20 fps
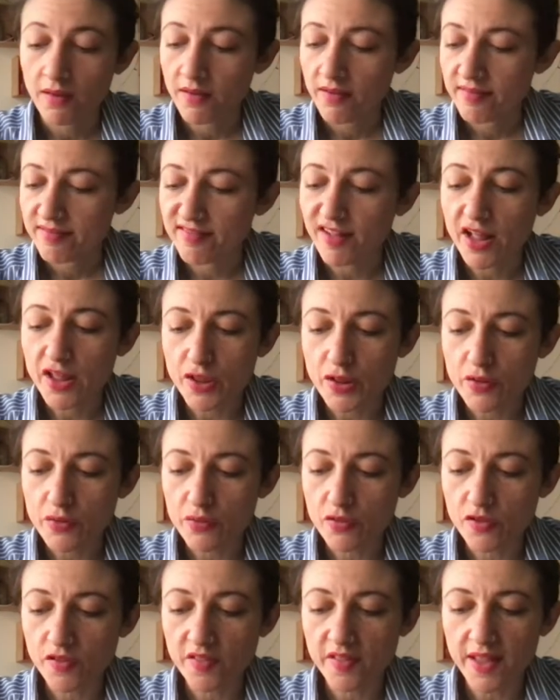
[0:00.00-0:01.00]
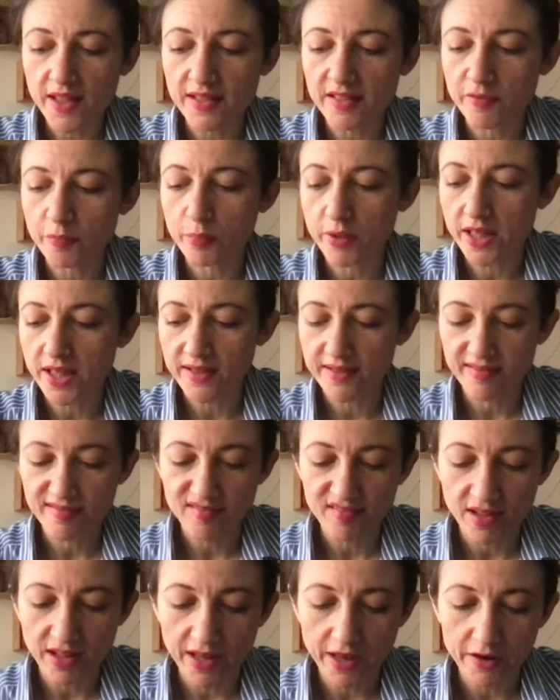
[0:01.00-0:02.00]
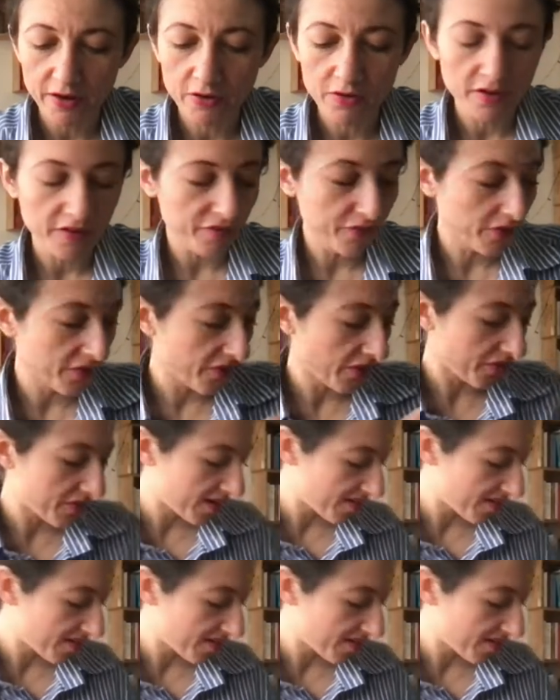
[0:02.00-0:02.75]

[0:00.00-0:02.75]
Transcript: So I use that because I don't know if you've ever